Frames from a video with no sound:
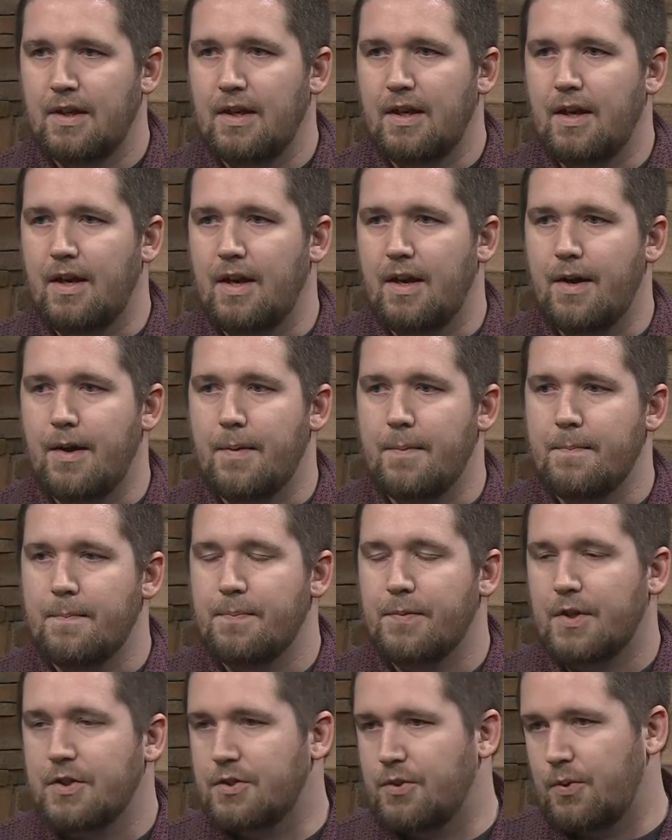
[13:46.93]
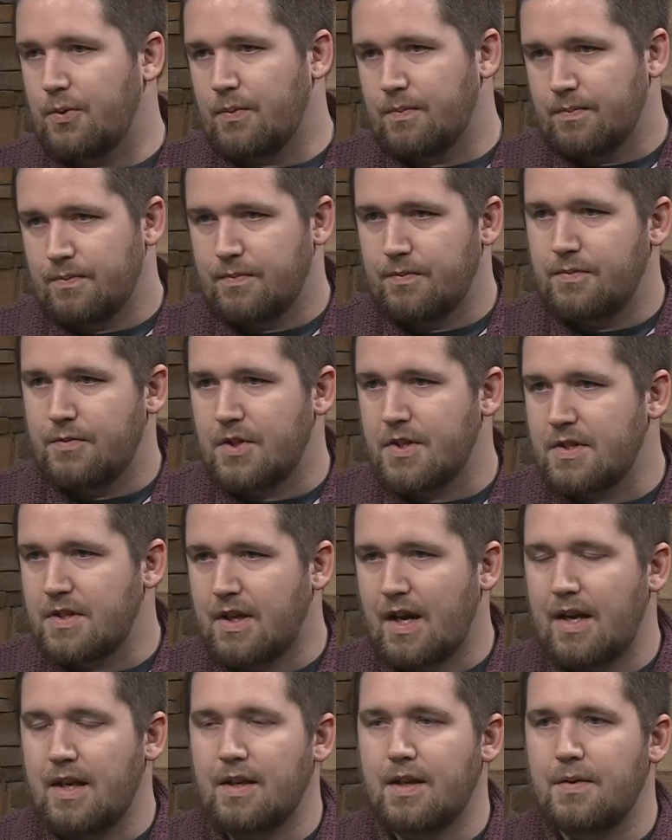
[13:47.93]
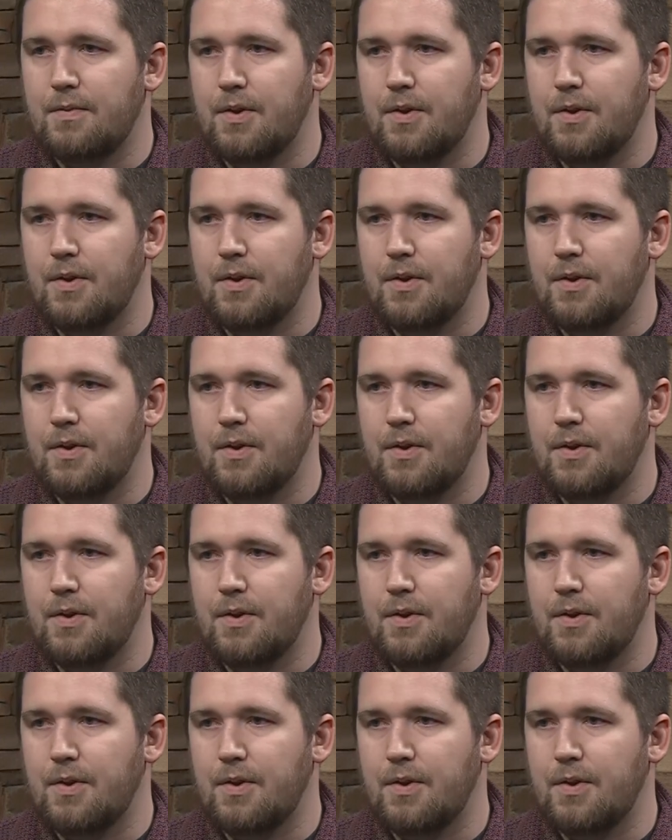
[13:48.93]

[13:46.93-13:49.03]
So just to kind of give